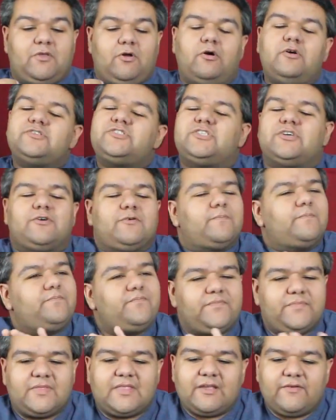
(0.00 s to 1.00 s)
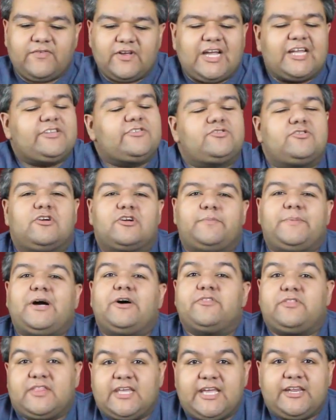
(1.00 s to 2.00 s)
also, forgot to talk
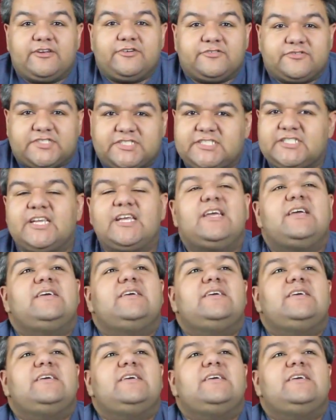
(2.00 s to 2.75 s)
about Thanos.